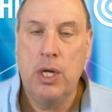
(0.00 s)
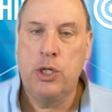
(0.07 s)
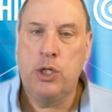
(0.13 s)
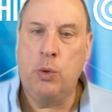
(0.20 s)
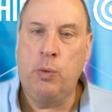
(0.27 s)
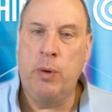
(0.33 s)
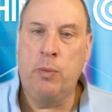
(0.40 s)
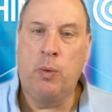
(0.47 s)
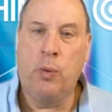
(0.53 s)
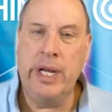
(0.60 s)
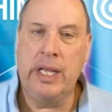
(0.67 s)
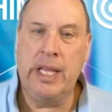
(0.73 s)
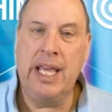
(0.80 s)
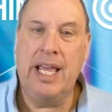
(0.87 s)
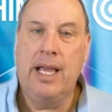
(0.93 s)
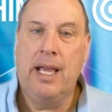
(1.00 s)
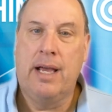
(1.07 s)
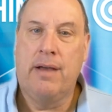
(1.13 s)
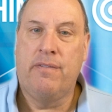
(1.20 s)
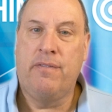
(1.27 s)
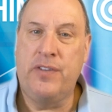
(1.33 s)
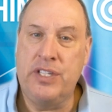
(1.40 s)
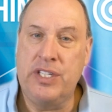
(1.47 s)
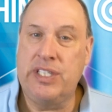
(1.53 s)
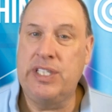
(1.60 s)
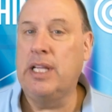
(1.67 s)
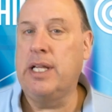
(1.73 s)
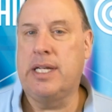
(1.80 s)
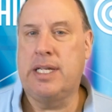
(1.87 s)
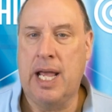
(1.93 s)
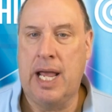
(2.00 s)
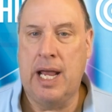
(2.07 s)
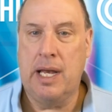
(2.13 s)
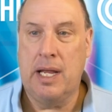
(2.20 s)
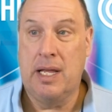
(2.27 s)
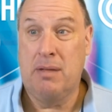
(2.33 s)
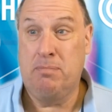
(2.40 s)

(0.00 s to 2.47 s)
Do we really facilitate